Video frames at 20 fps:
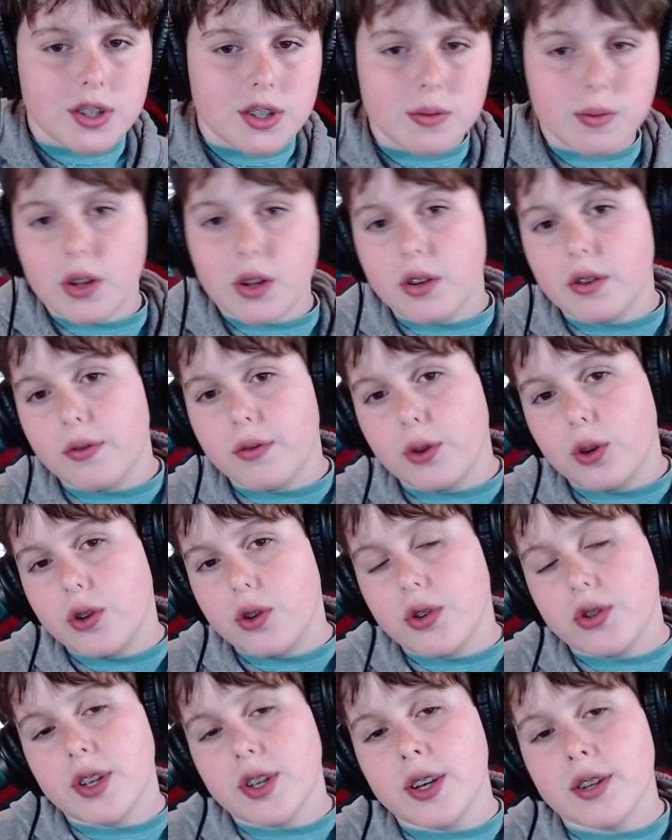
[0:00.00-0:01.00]
other
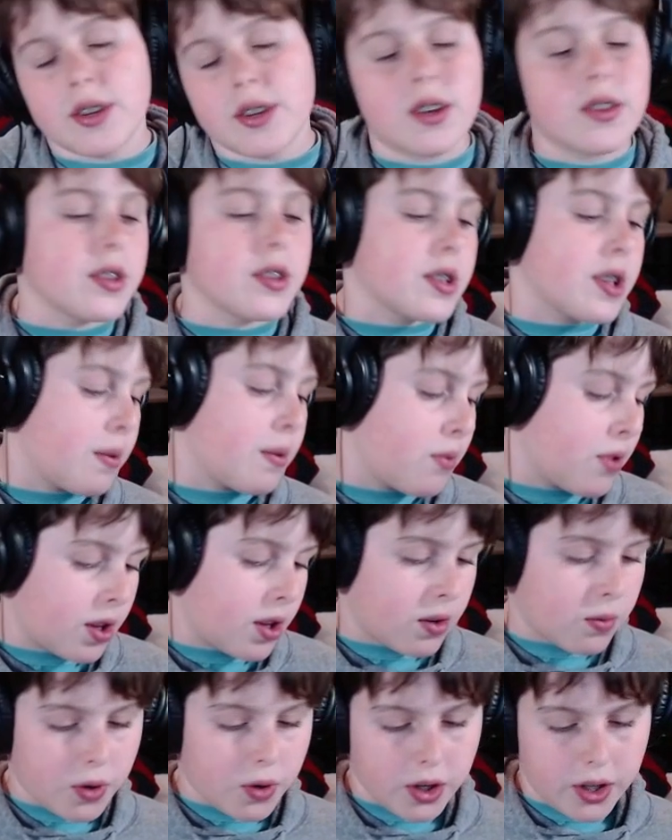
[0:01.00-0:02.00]
reviews, they said the same
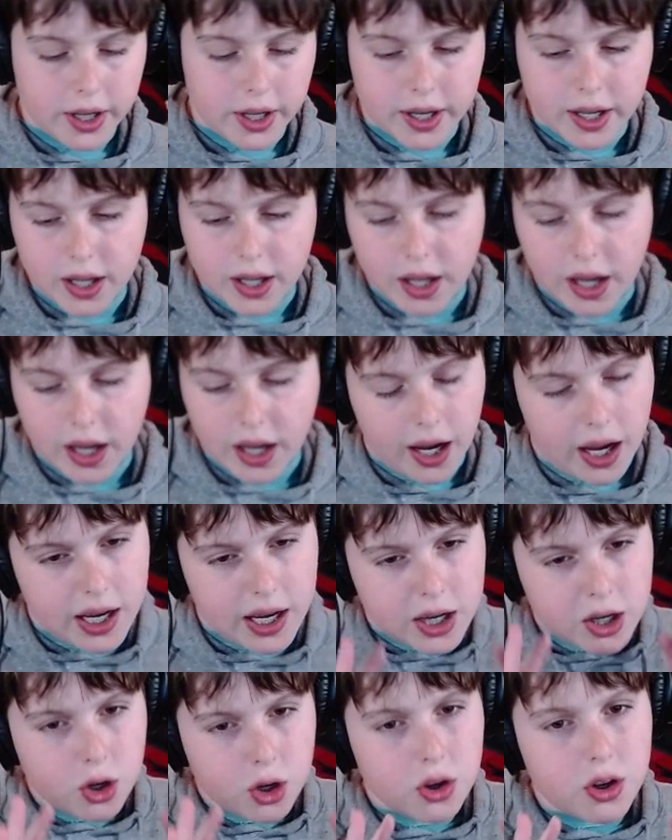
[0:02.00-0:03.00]
thing. Where like I can
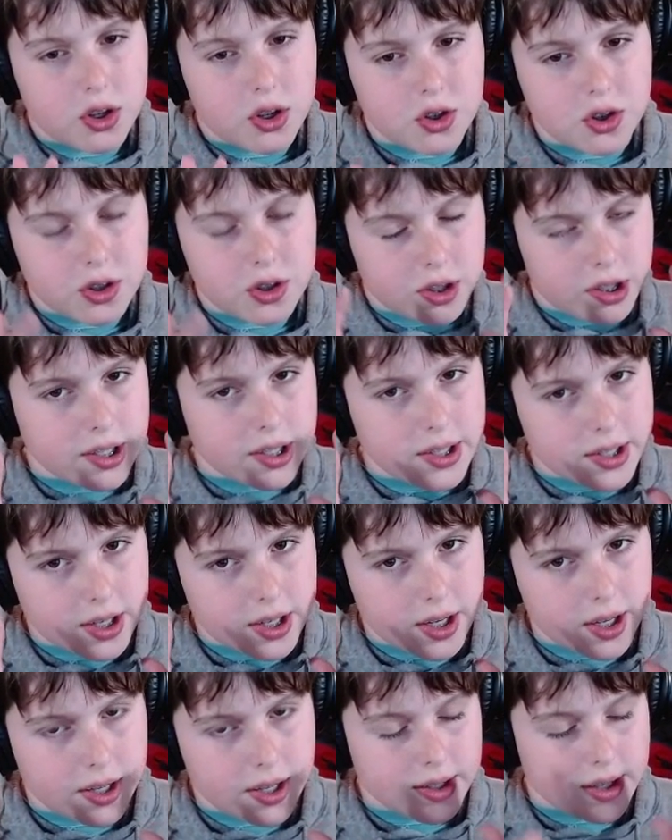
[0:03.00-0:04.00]
notice just
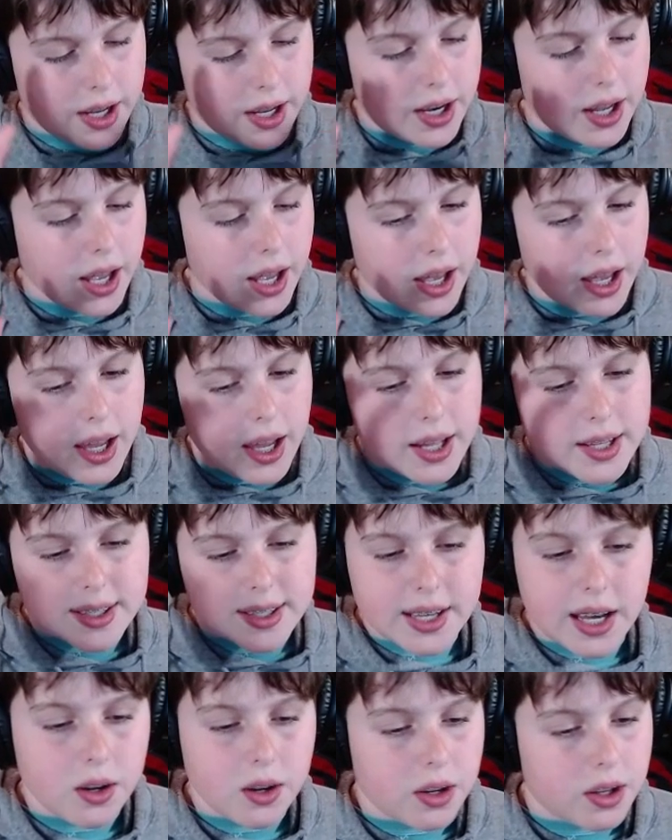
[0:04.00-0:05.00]
listening is that it
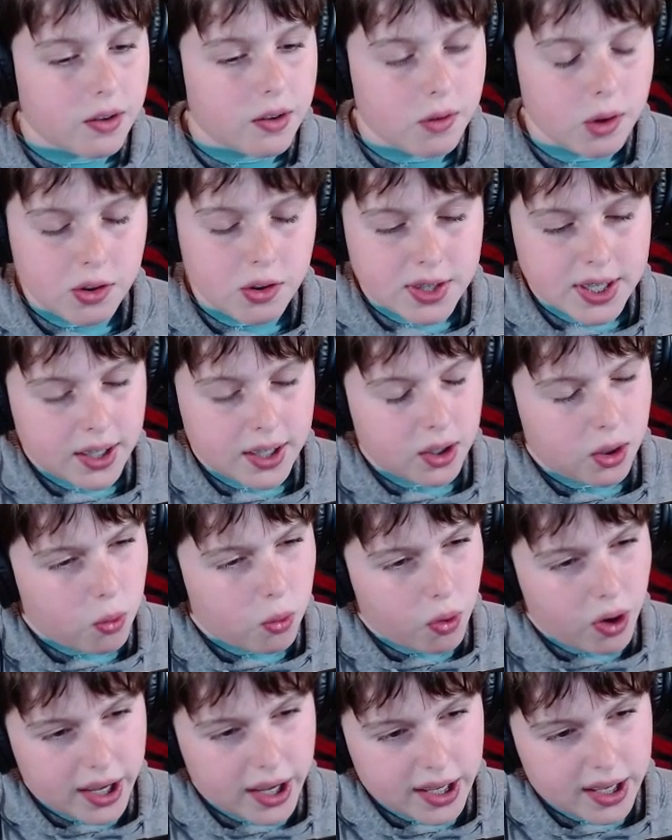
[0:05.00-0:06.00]
sounded
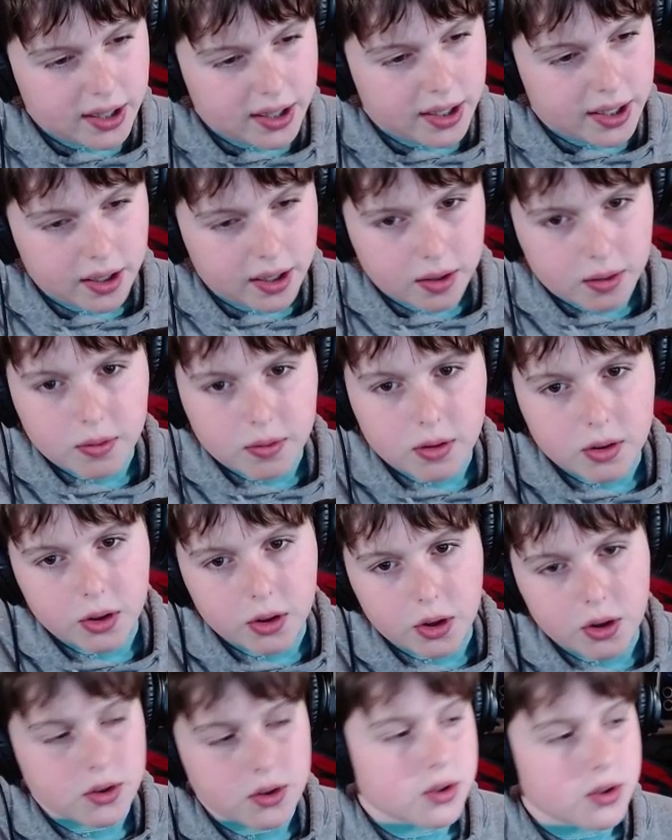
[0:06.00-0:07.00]
quiet, like
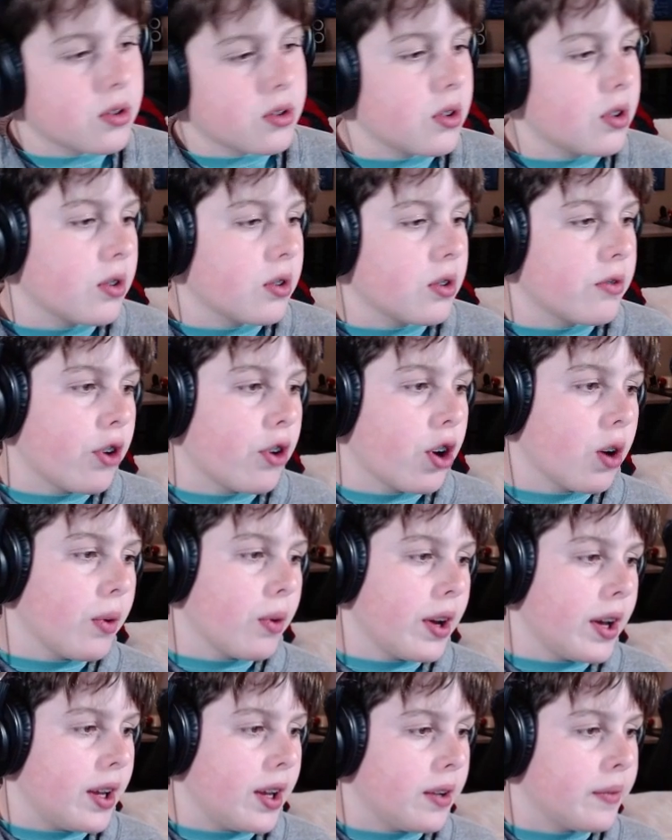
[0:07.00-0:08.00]
close, far
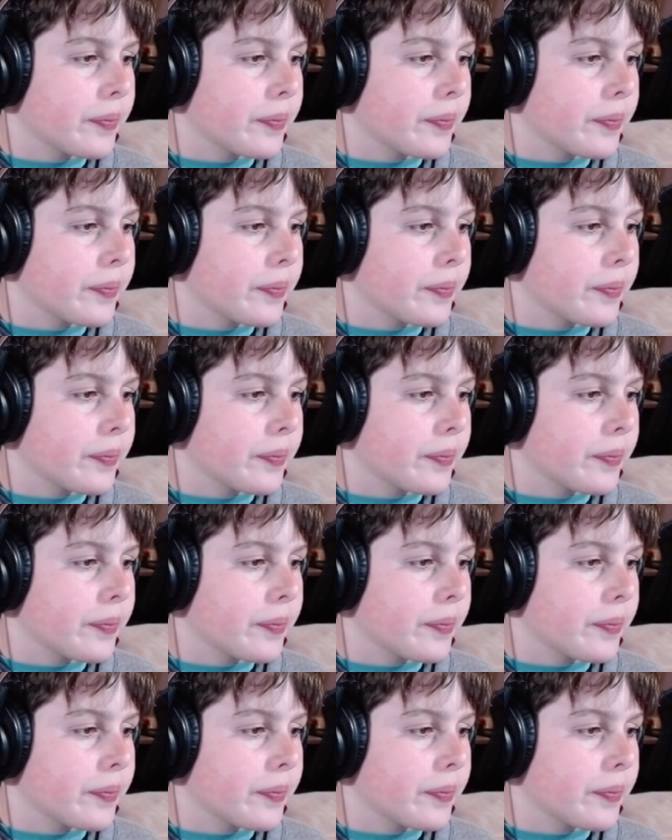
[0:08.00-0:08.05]
away.